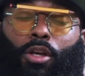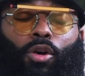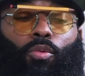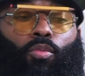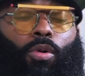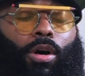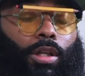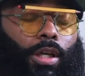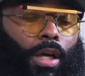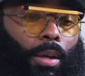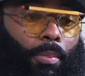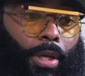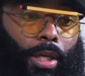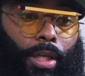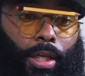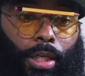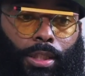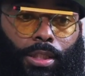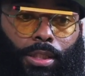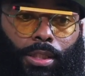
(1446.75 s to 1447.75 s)
Well, I
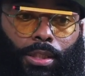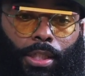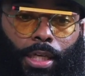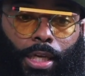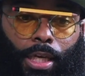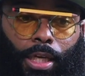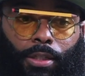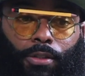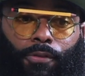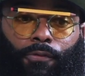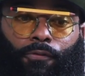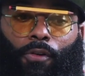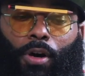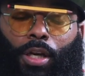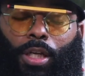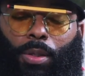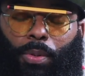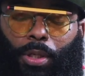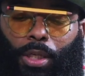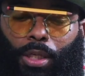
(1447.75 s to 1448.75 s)
mean, it's
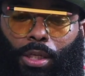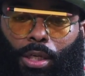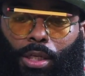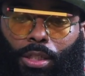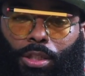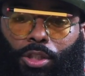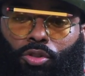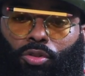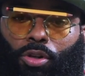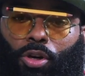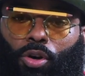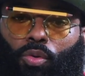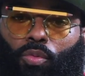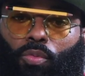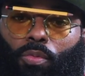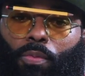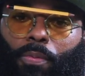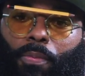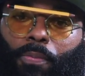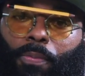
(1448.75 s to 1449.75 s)
funny because, you know,
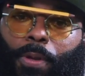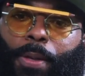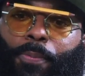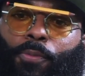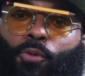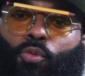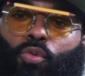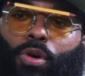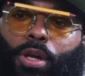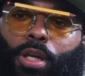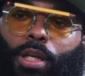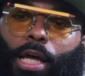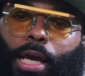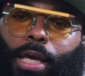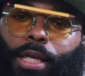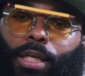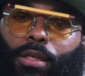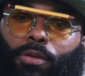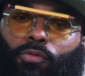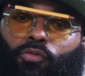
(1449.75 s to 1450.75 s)
people would
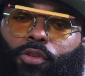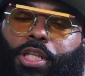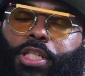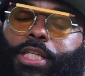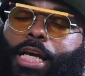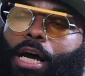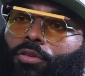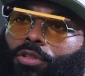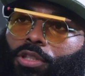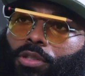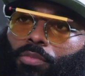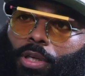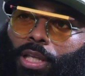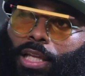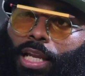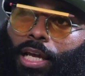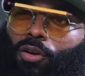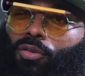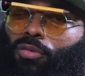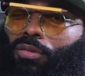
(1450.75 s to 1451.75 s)
like reach out to me
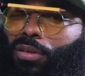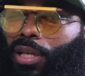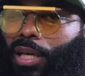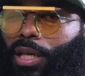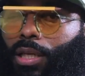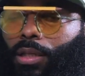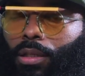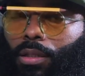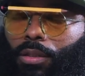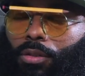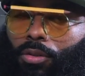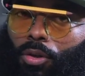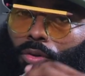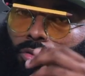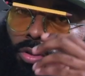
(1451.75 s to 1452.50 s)
like on like, you know,